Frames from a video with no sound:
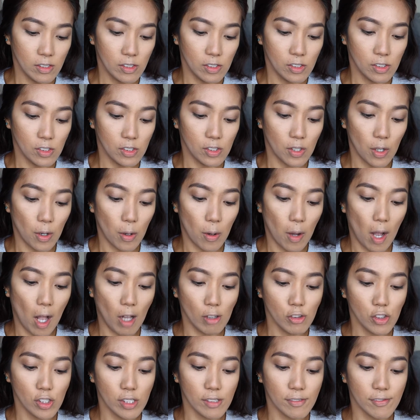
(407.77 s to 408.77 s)
So
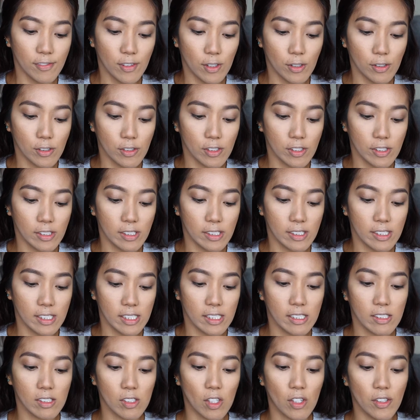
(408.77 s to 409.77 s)
I'll just focus
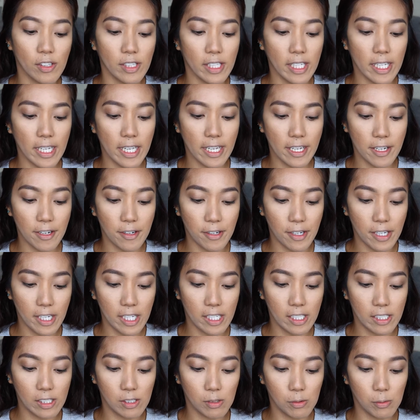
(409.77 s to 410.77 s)
this on the
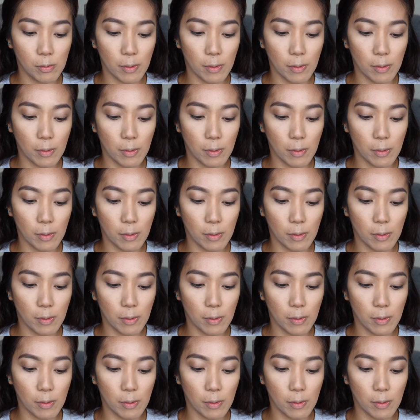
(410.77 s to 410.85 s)
areas